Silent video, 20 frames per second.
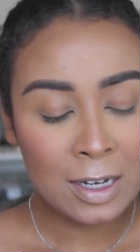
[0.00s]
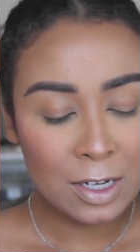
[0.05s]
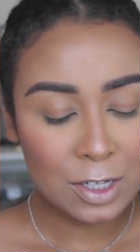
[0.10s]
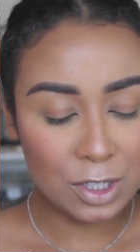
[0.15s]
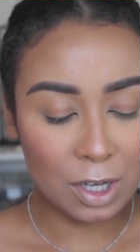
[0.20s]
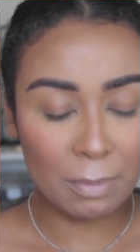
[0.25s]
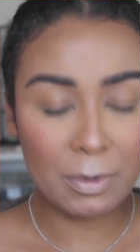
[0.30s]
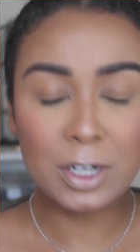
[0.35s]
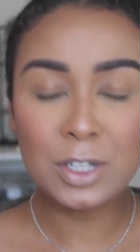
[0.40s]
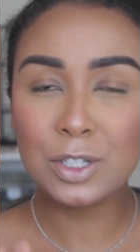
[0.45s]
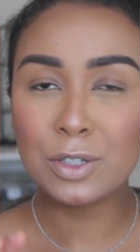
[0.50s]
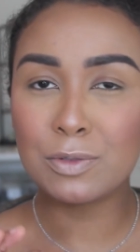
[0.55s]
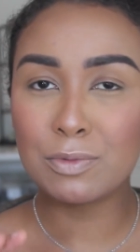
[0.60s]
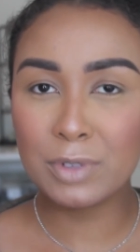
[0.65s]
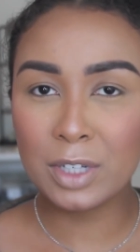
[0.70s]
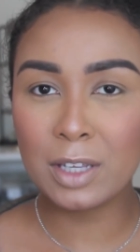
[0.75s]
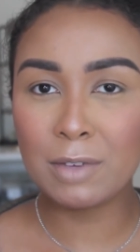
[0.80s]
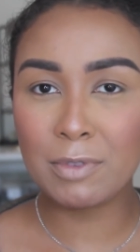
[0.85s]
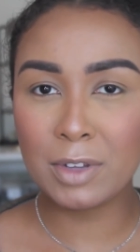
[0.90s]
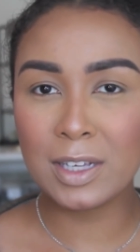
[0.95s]
So I'm gonna do
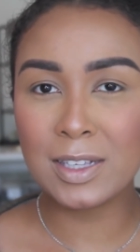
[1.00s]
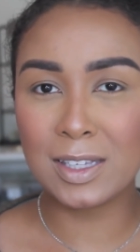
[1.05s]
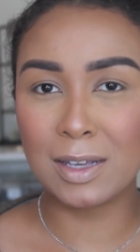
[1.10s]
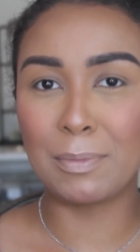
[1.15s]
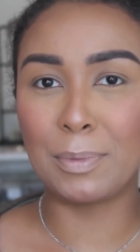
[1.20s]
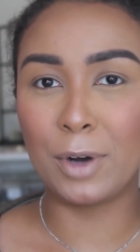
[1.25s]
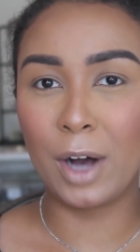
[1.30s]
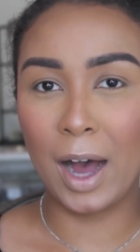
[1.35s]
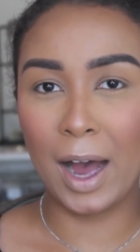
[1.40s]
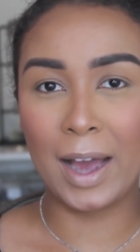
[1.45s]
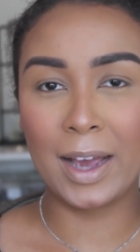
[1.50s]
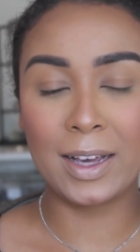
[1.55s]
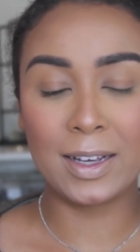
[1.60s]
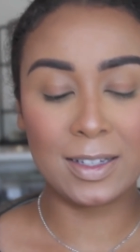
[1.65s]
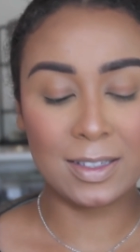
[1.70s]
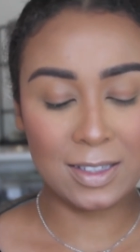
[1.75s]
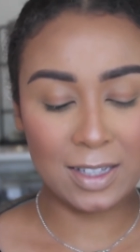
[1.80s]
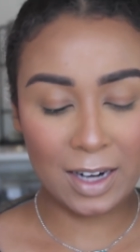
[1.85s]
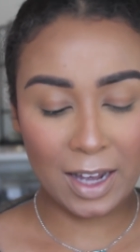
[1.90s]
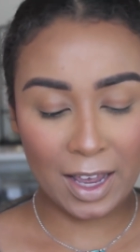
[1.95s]
really, really simple
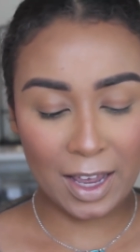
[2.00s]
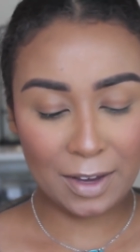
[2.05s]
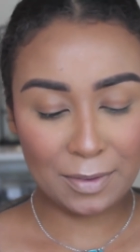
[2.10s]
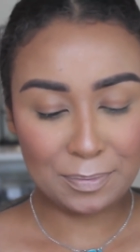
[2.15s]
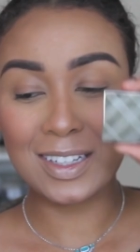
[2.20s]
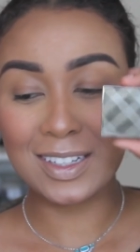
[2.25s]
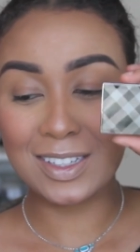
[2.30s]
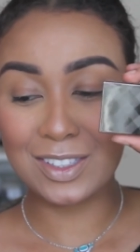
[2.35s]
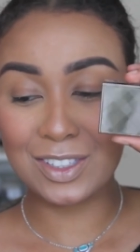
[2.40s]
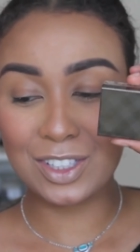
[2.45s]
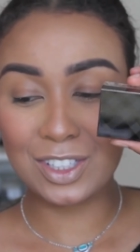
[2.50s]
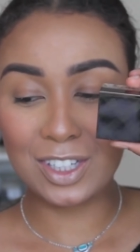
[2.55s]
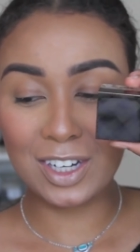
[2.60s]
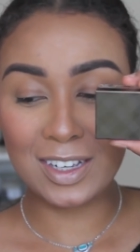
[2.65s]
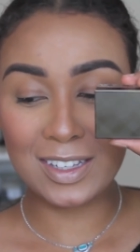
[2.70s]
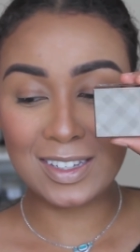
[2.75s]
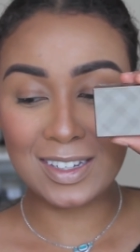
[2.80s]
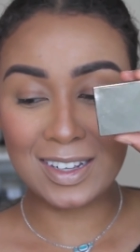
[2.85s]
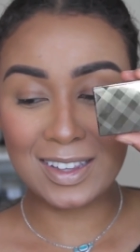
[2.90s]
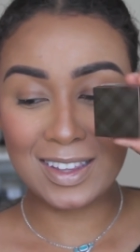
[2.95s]
eye today. This is
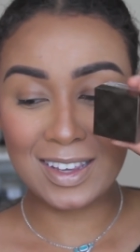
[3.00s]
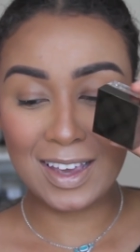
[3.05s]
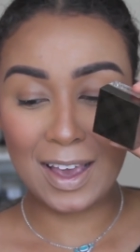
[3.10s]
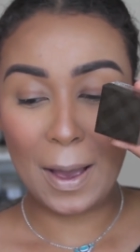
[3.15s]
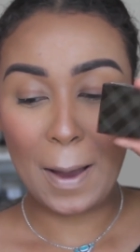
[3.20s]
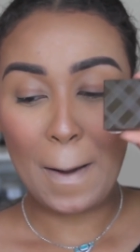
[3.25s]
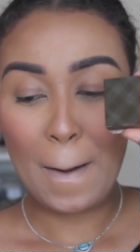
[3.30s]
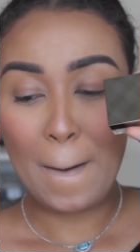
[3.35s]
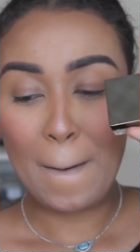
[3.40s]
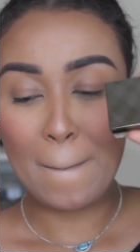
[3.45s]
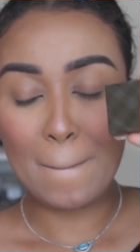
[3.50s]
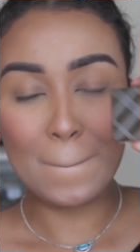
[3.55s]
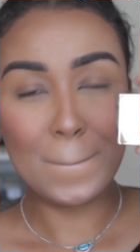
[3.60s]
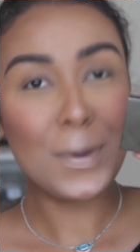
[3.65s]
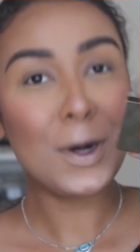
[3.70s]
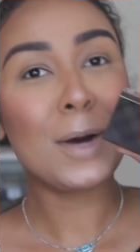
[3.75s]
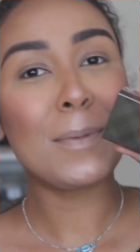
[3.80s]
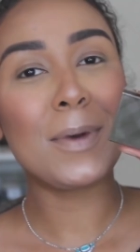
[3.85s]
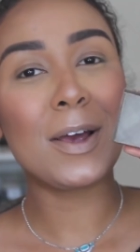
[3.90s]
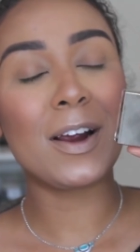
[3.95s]
just the
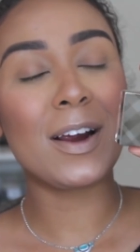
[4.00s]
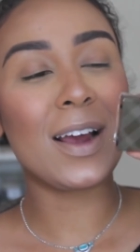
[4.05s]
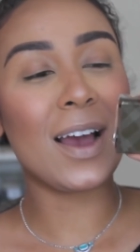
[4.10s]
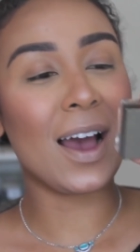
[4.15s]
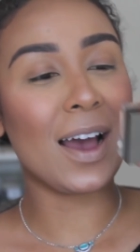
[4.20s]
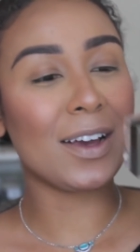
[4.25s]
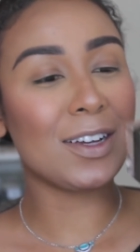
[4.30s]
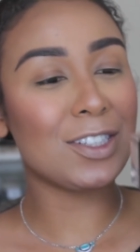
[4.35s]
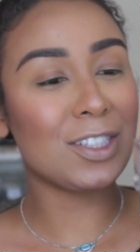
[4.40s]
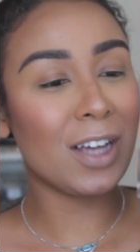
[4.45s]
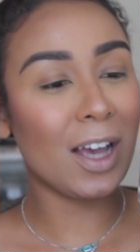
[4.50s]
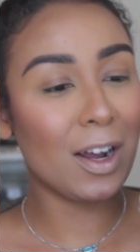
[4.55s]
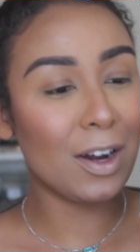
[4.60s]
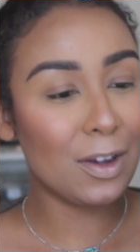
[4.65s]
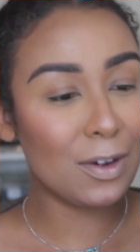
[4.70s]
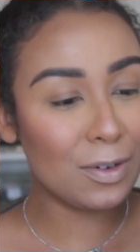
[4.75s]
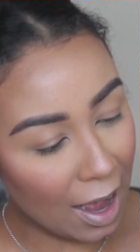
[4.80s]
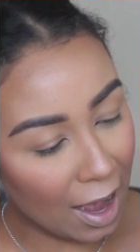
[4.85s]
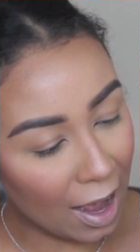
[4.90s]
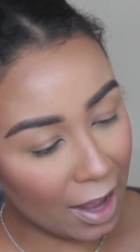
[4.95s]
Burberry
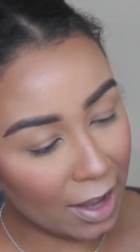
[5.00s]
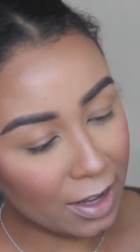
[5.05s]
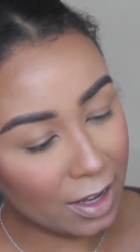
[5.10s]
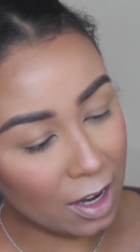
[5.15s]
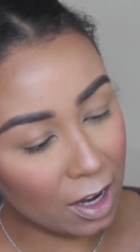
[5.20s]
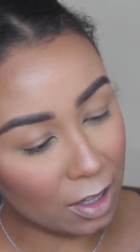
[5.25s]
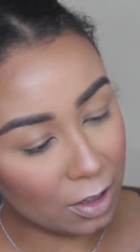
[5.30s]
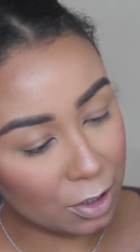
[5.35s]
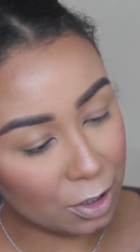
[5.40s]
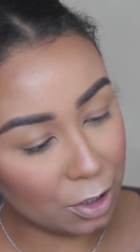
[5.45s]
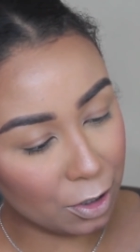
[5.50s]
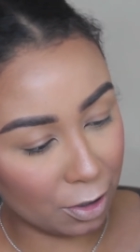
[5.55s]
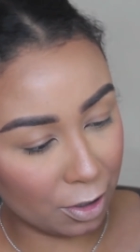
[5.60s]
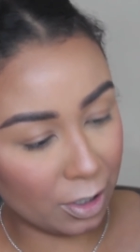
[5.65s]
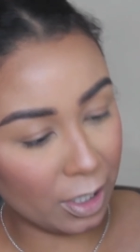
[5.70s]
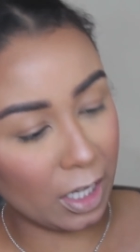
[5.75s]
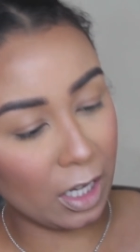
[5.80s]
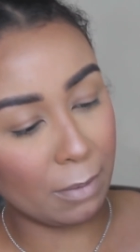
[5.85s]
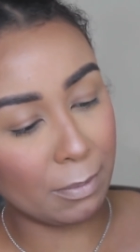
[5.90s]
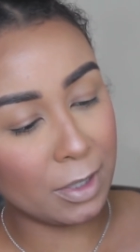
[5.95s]
eyeshadow. Eye Color
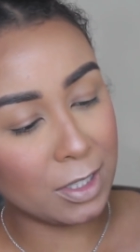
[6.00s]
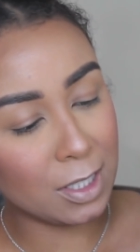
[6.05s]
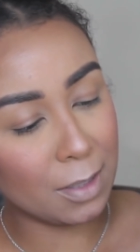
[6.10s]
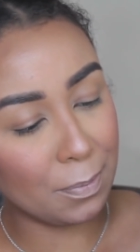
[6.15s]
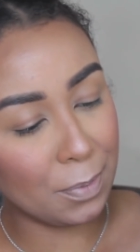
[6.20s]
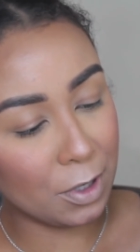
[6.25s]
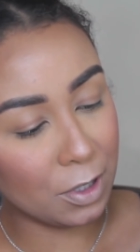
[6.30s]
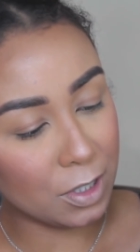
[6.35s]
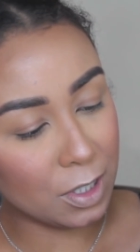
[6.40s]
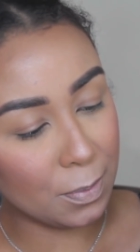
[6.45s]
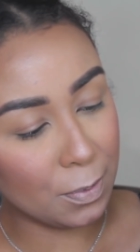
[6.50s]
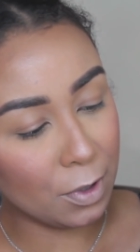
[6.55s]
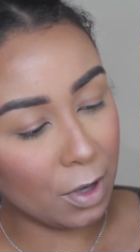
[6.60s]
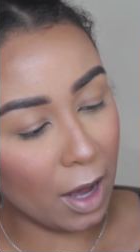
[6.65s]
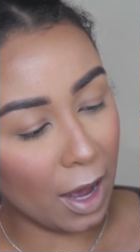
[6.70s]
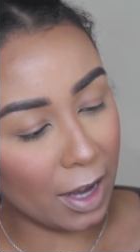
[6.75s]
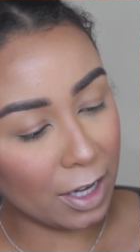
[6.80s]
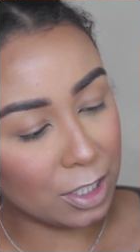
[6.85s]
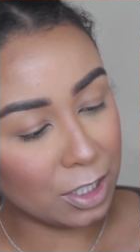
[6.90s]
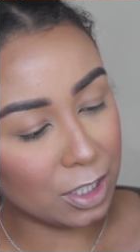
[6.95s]
Cream. It's a buildable
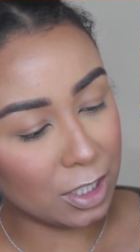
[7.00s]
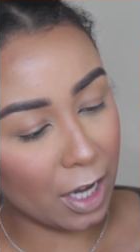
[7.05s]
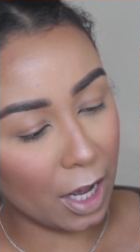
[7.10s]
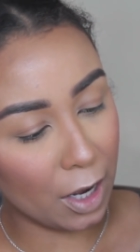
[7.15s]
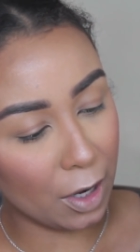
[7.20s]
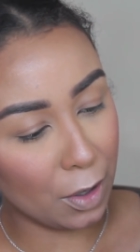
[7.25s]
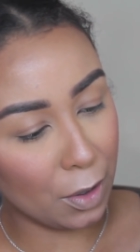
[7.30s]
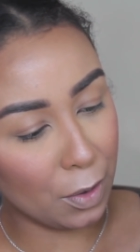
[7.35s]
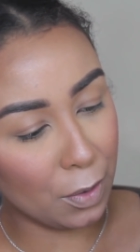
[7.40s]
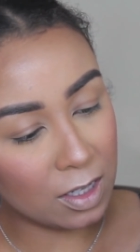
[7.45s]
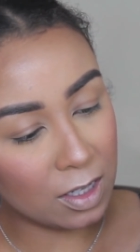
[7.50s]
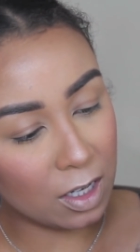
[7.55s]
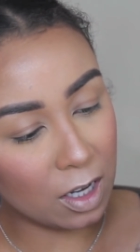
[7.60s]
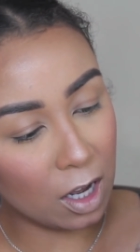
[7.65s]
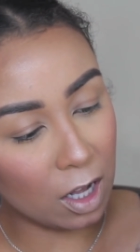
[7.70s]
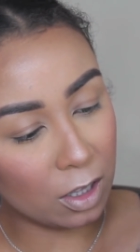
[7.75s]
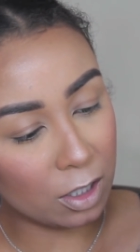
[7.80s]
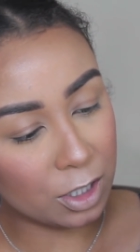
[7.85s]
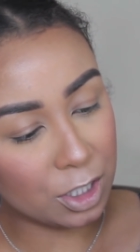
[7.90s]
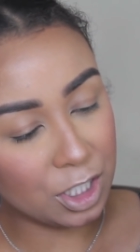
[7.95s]
eyeshadow in the
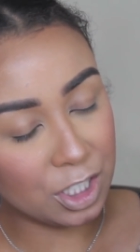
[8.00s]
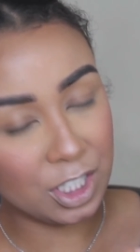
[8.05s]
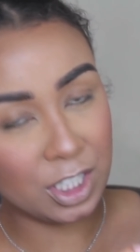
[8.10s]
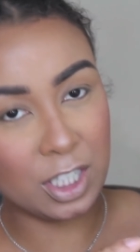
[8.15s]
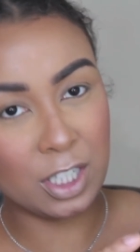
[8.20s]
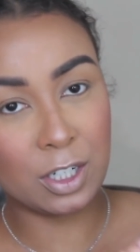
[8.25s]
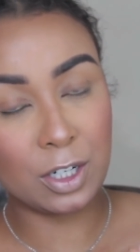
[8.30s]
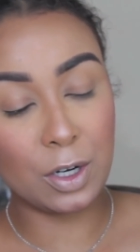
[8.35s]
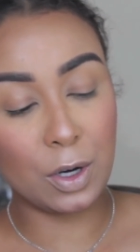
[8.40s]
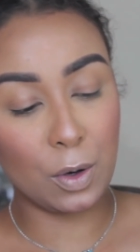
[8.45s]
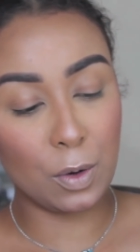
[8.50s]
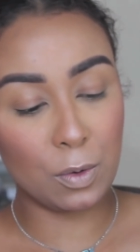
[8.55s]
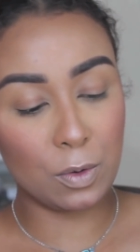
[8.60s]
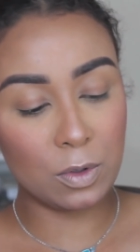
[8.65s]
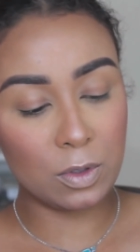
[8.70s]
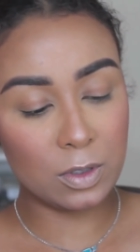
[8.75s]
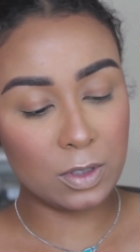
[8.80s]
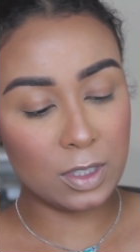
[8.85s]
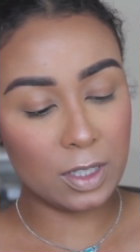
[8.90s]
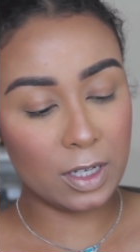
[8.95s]
color Sheer
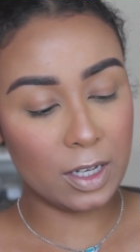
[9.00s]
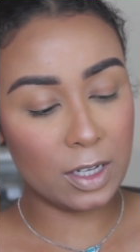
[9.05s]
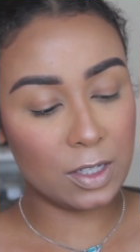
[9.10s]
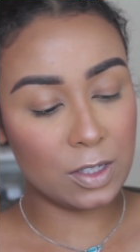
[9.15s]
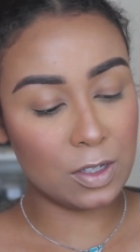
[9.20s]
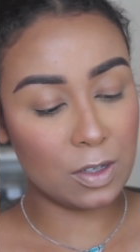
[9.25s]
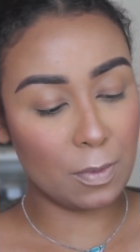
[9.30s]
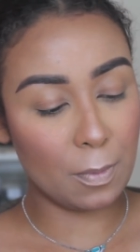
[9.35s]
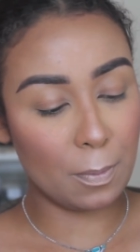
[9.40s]
Gold. It's